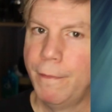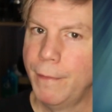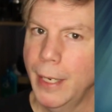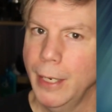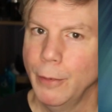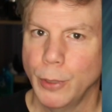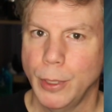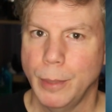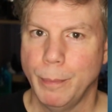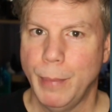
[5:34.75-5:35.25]

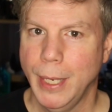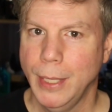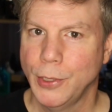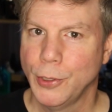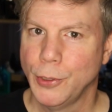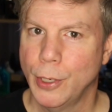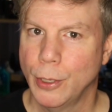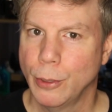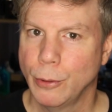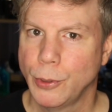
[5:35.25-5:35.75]
favorite
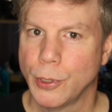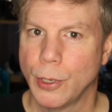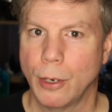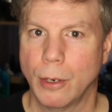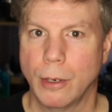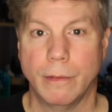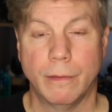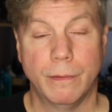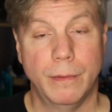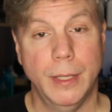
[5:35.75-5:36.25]
base notes
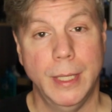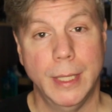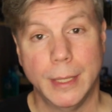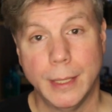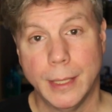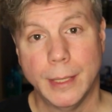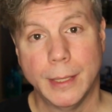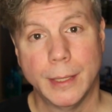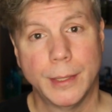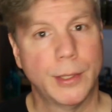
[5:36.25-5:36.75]
are
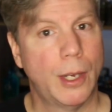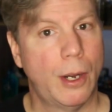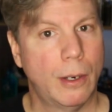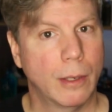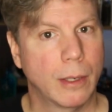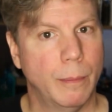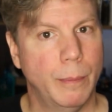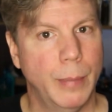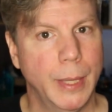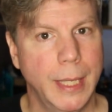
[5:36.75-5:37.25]
vanilla,
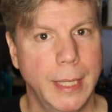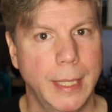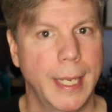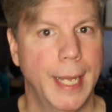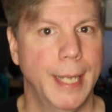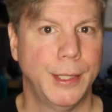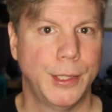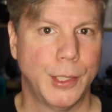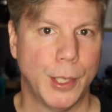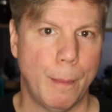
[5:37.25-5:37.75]
tonka bean,
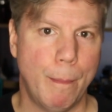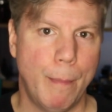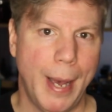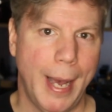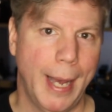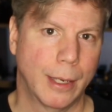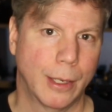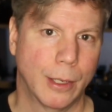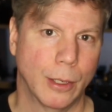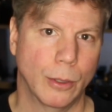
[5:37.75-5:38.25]
and
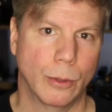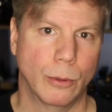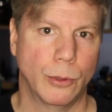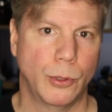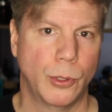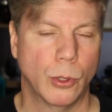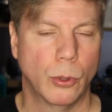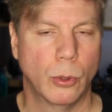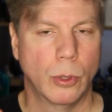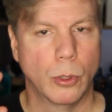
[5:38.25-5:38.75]
tobacco.
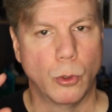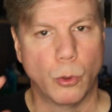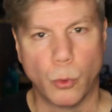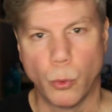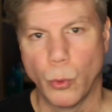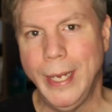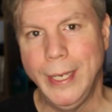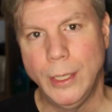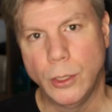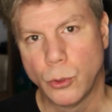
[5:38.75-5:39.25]
So a
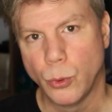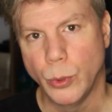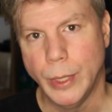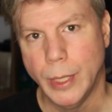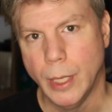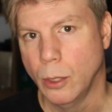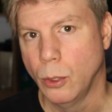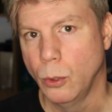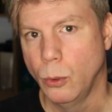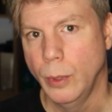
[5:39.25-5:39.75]
great
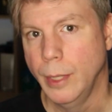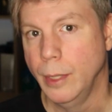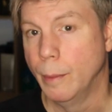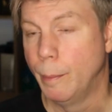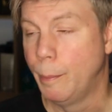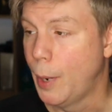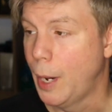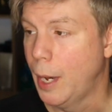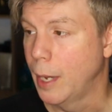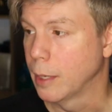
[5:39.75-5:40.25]
trio in the
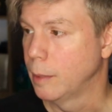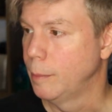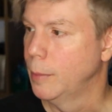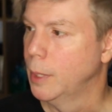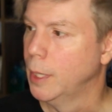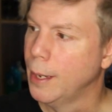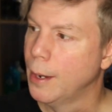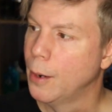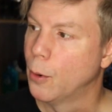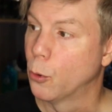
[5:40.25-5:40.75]

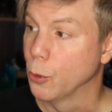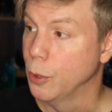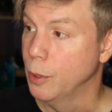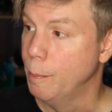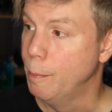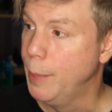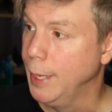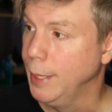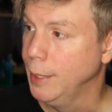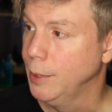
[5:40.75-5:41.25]
bottom or the
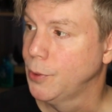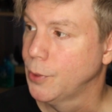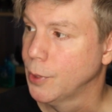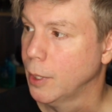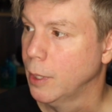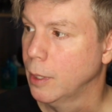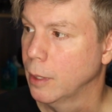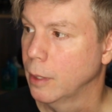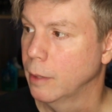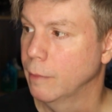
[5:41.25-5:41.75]
base
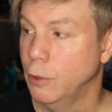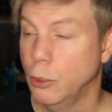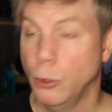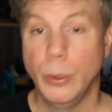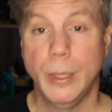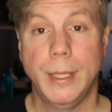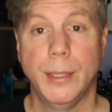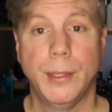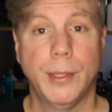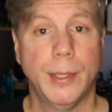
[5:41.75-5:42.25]
of
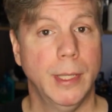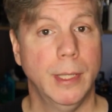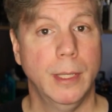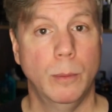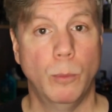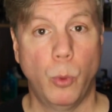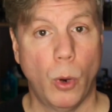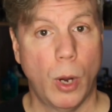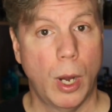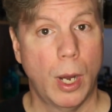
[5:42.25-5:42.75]
Nuit d'Issey
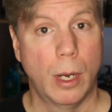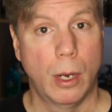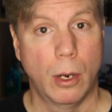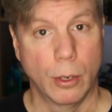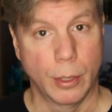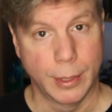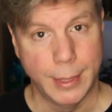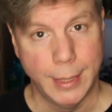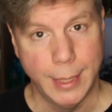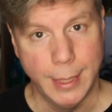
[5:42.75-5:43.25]
Bois
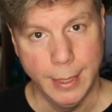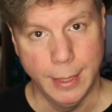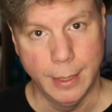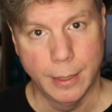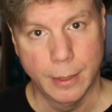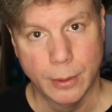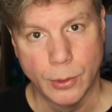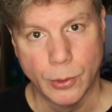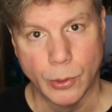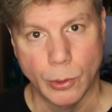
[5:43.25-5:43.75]

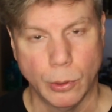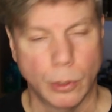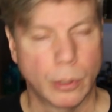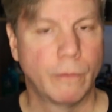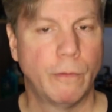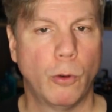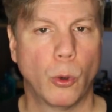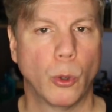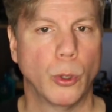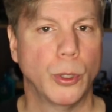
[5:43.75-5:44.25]
Arctique. So
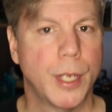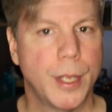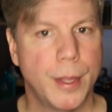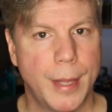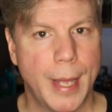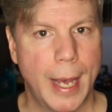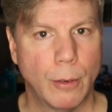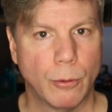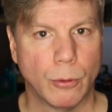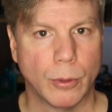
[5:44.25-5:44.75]
look forward to
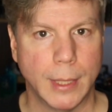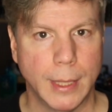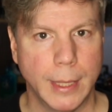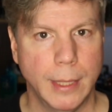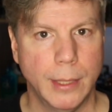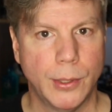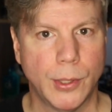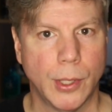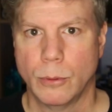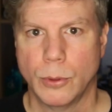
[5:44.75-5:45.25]
that
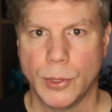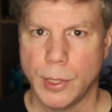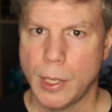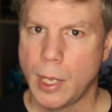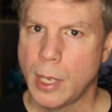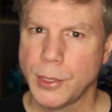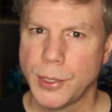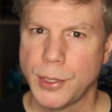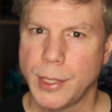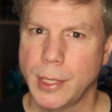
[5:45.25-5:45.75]
release. It was
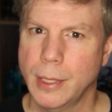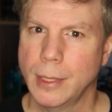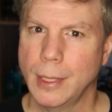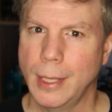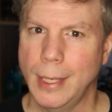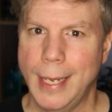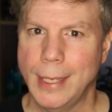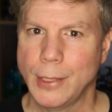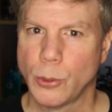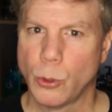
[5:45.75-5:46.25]
launched in
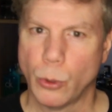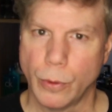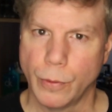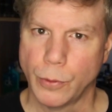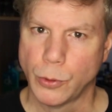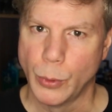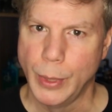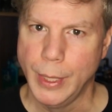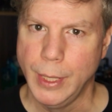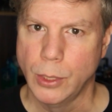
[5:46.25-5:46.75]
the last quarter
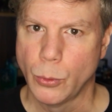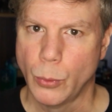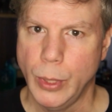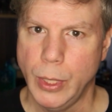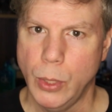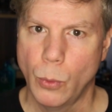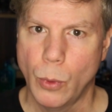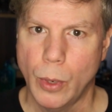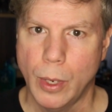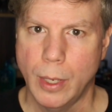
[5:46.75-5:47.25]
of
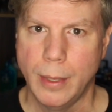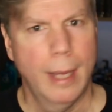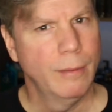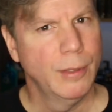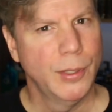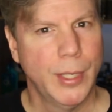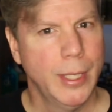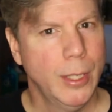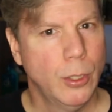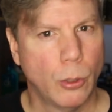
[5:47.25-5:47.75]
2021.
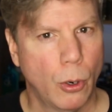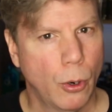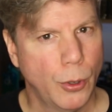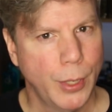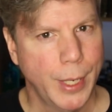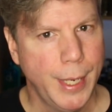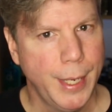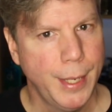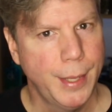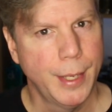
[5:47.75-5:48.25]
Haven't seen or
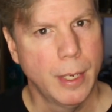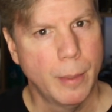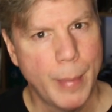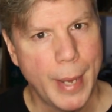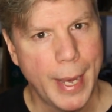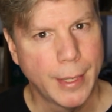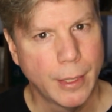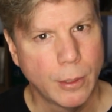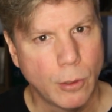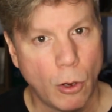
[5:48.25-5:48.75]
heard anything
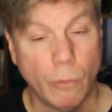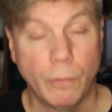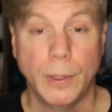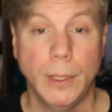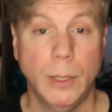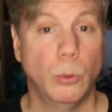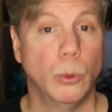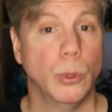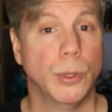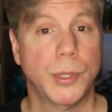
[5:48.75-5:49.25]
about it.
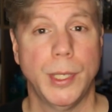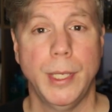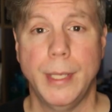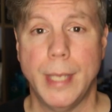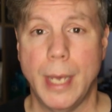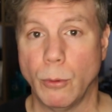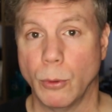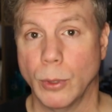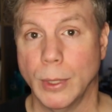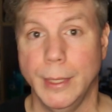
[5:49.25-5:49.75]
Hopefully we'll see
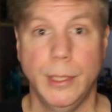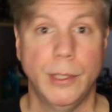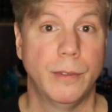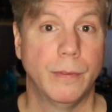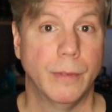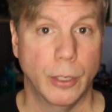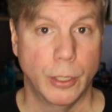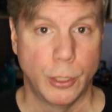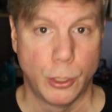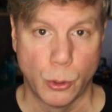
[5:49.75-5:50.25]
that released very